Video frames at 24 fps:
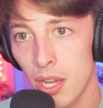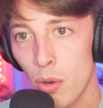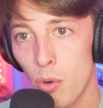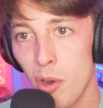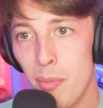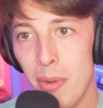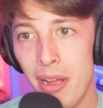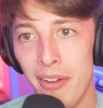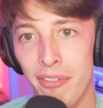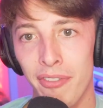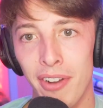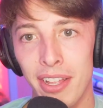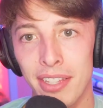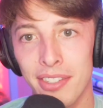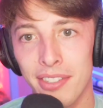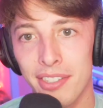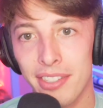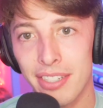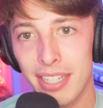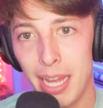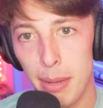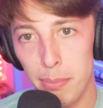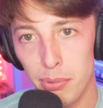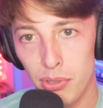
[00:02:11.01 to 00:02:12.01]
When my friends
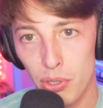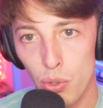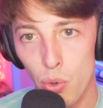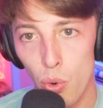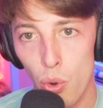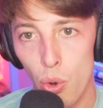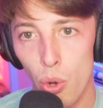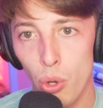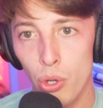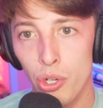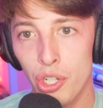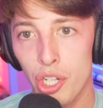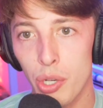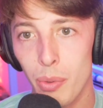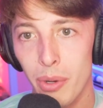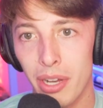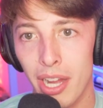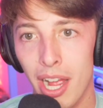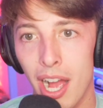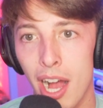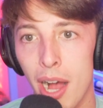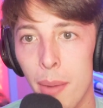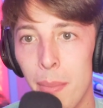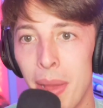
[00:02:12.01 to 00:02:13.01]
skipped school, she would
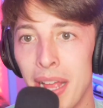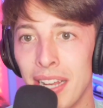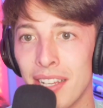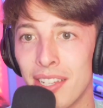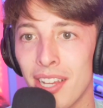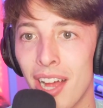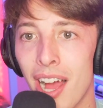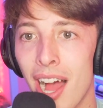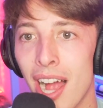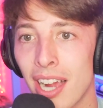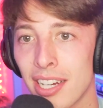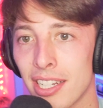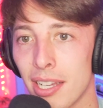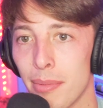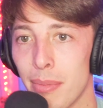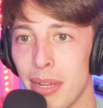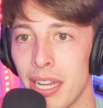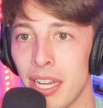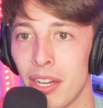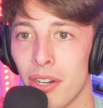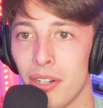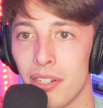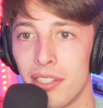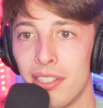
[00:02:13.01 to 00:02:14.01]
come and talk to
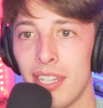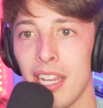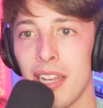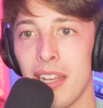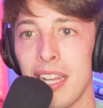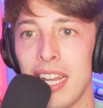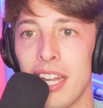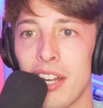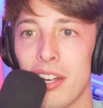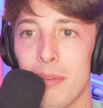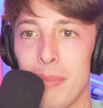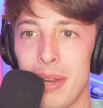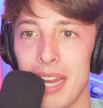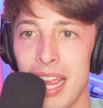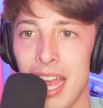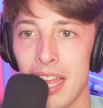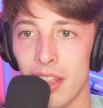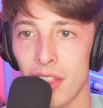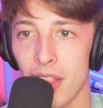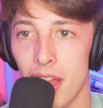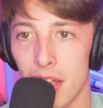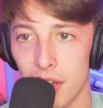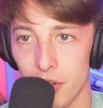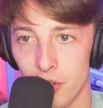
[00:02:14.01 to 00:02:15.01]
me or sit near me
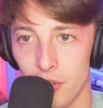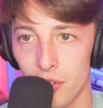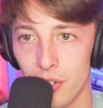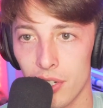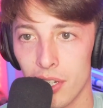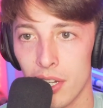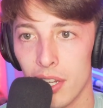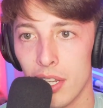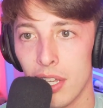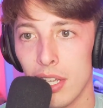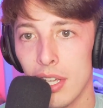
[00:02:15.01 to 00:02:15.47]
at lunch.